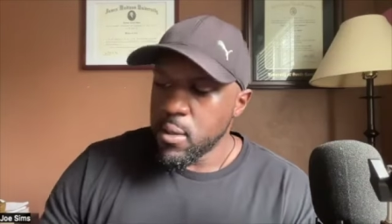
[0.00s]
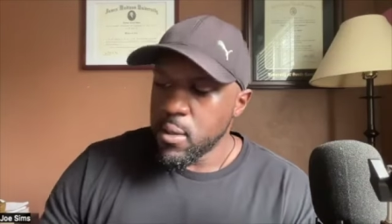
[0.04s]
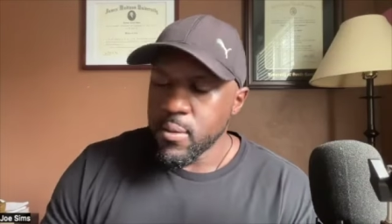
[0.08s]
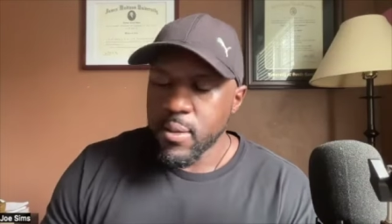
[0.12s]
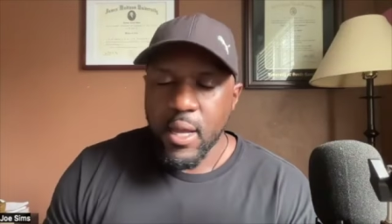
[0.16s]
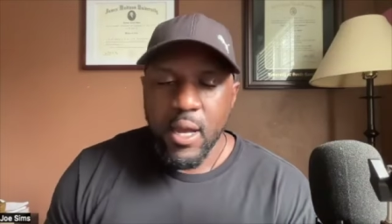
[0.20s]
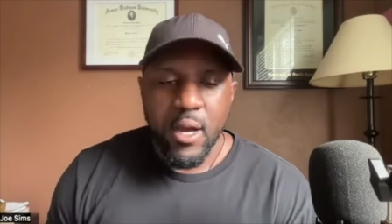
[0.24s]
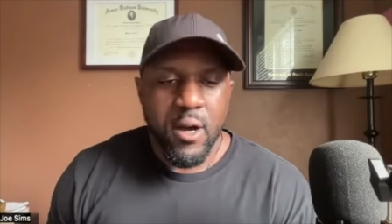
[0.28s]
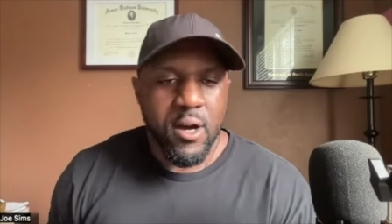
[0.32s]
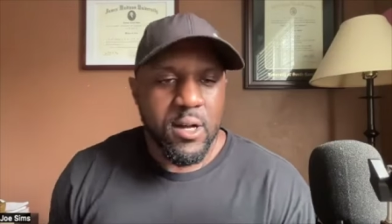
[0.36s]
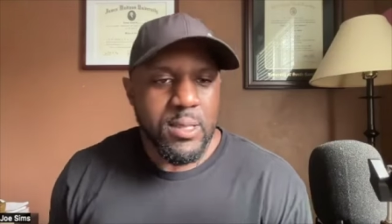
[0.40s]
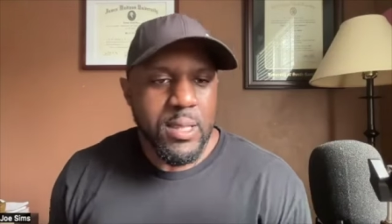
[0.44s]

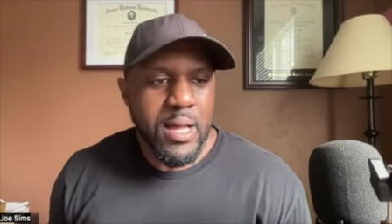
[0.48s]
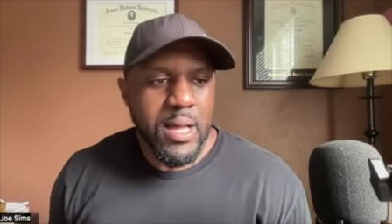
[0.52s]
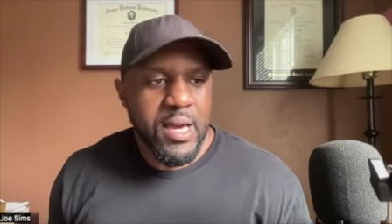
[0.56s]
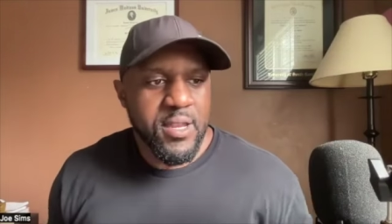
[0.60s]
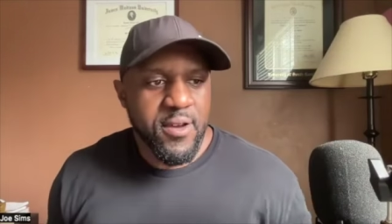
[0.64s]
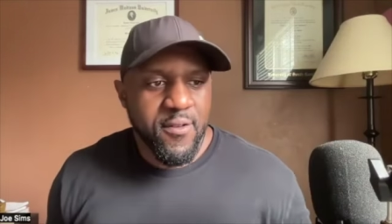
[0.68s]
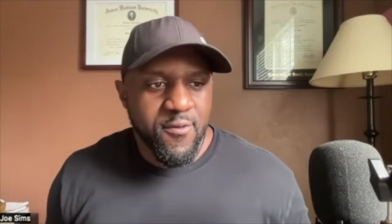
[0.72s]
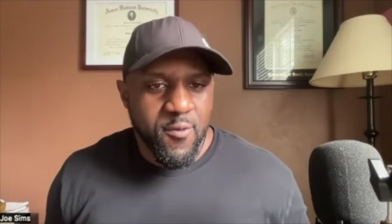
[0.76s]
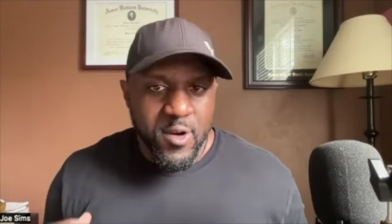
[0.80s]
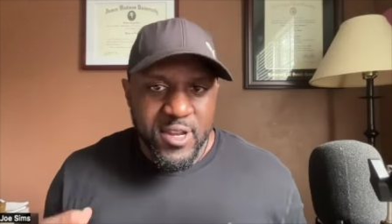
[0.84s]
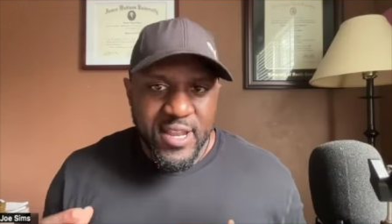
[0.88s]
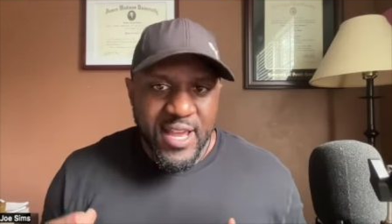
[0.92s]
Now, a
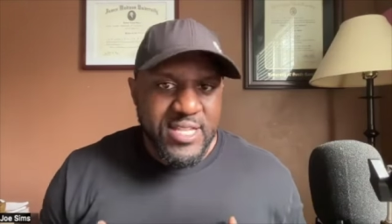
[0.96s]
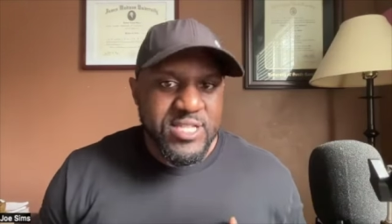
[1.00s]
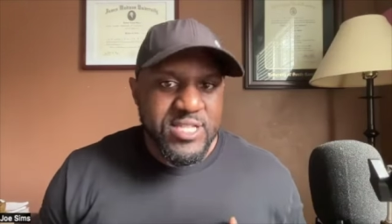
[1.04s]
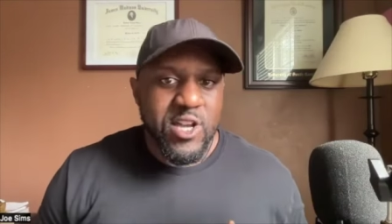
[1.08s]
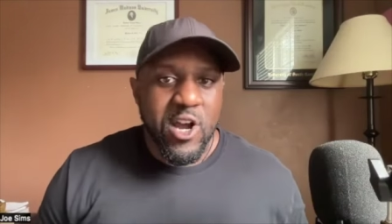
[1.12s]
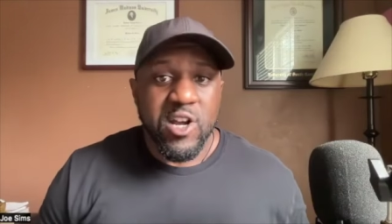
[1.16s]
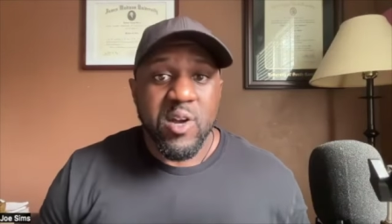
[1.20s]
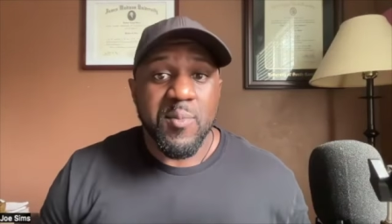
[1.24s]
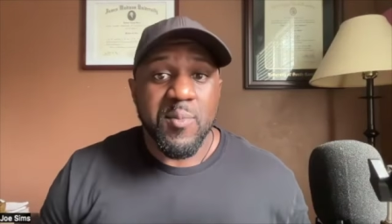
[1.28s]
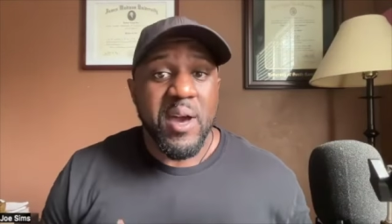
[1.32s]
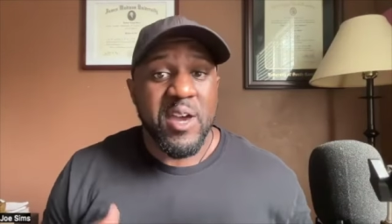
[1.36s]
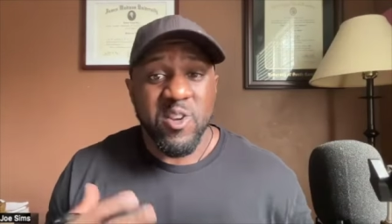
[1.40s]
lot of what I
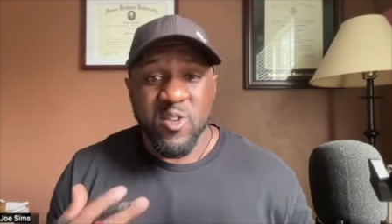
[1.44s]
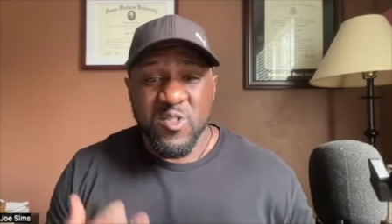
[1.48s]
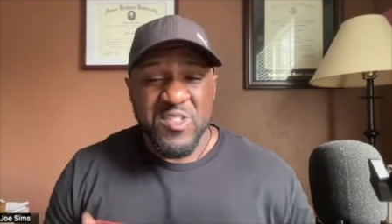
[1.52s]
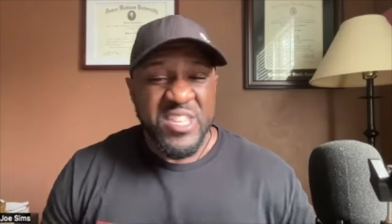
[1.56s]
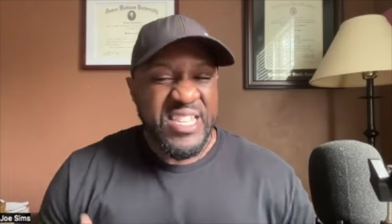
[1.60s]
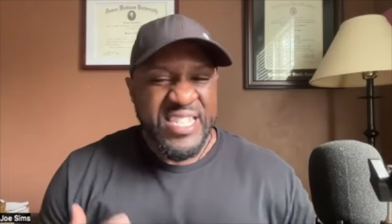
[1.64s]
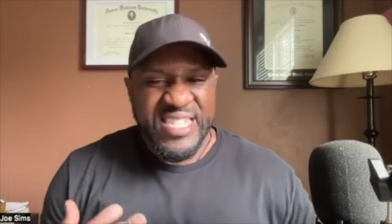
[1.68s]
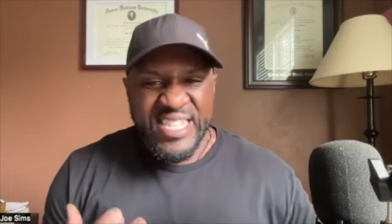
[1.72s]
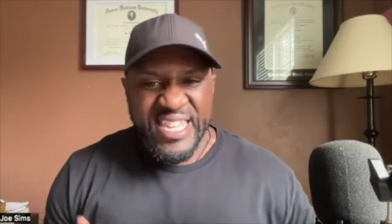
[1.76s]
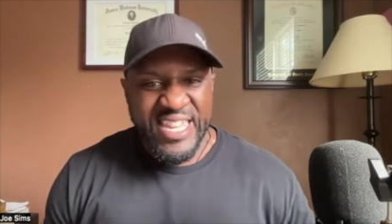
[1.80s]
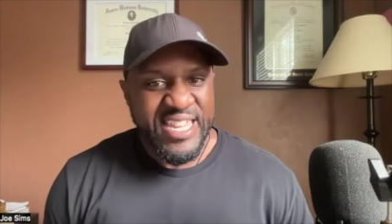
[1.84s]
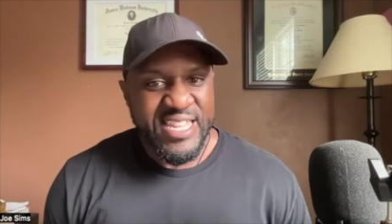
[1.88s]
talk about on
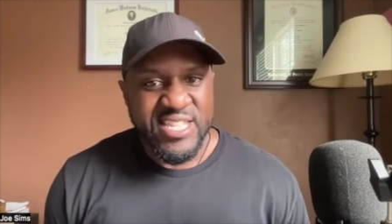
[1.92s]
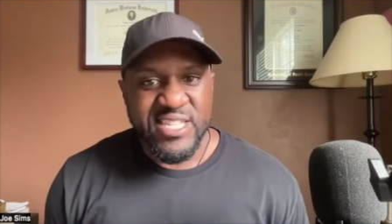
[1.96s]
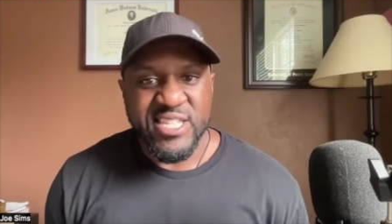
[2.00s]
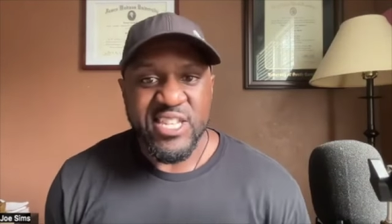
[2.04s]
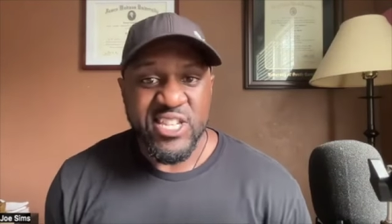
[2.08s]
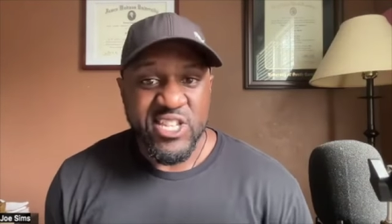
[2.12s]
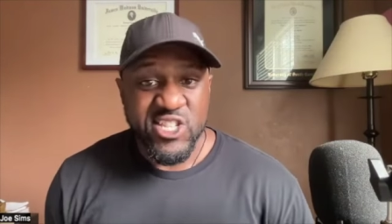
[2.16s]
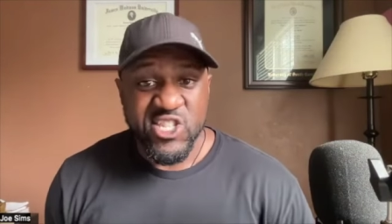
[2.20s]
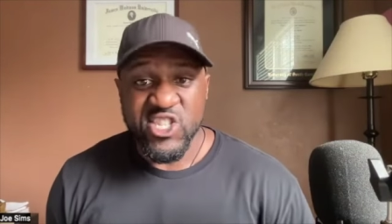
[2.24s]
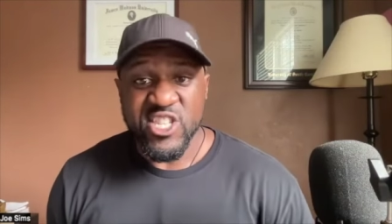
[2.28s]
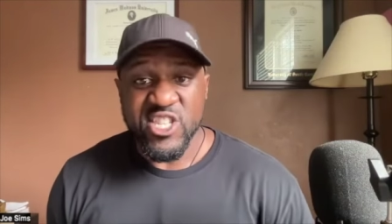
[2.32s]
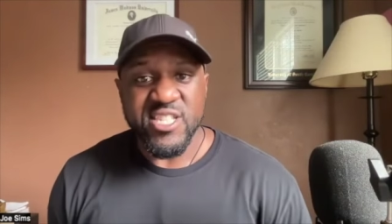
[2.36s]
these
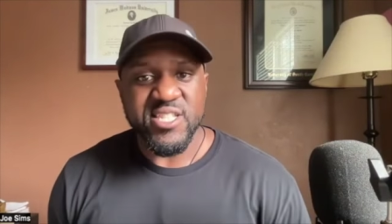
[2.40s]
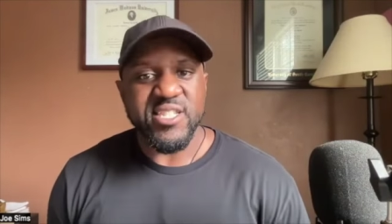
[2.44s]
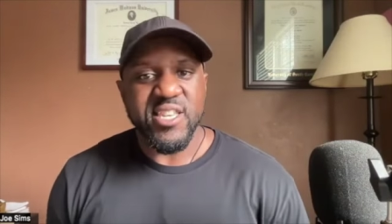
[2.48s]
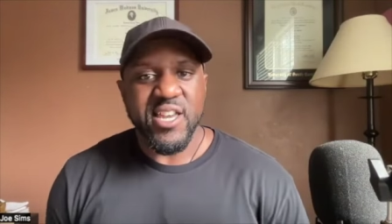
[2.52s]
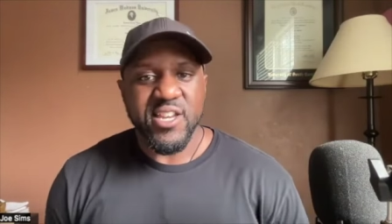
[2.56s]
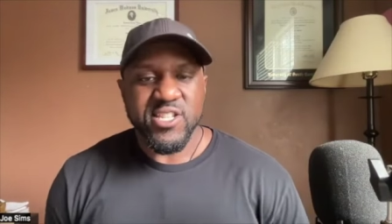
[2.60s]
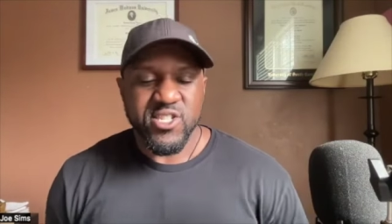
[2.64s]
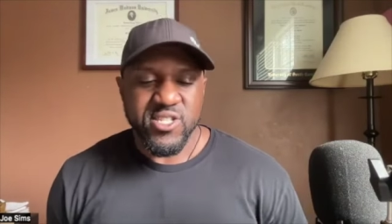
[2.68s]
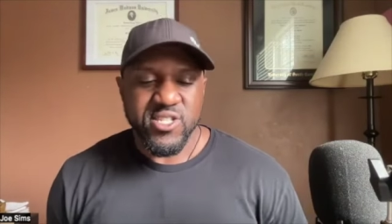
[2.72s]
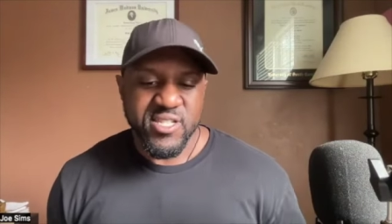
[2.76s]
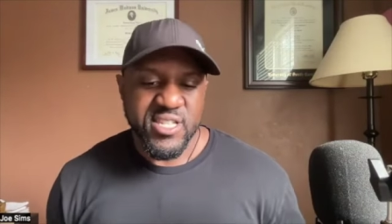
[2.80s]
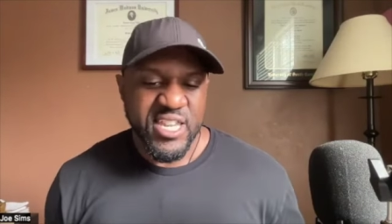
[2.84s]
ETG
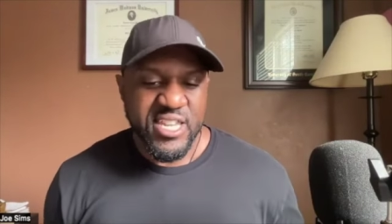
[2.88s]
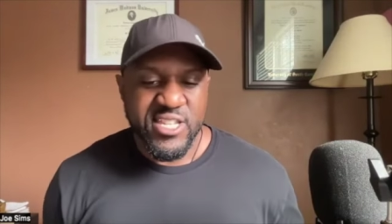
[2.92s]
sessions,